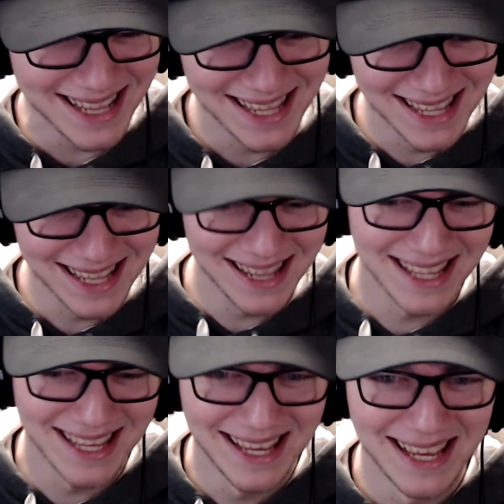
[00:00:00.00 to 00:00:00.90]

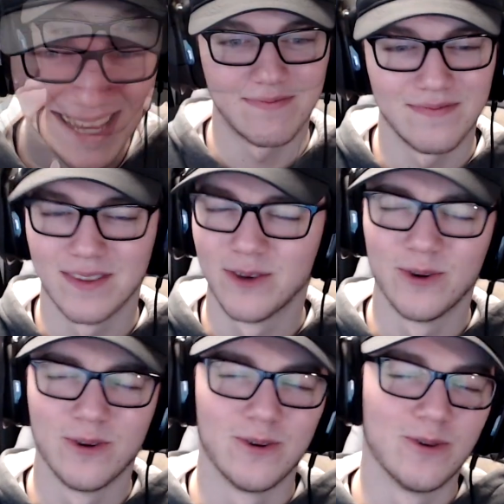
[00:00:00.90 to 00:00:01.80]

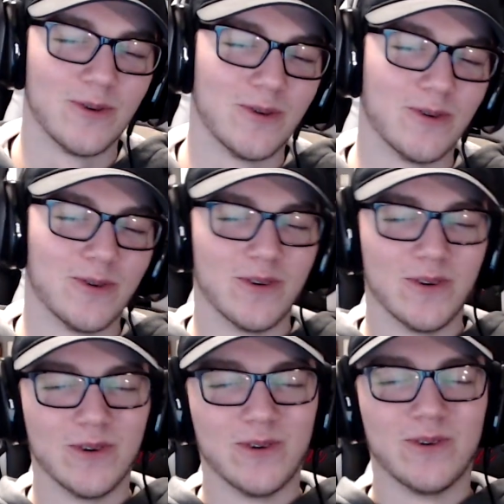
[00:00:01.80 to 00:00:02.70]

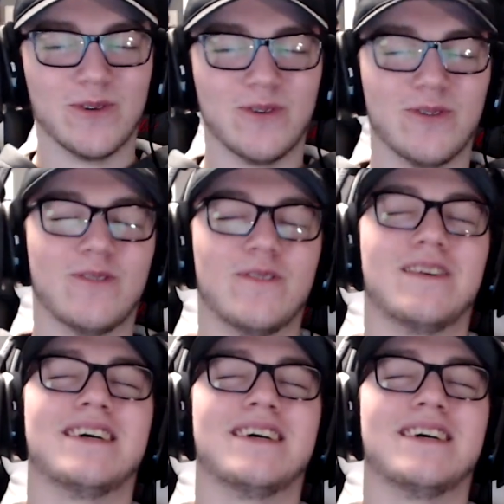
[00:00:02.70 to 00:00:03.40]
Nobody speaks.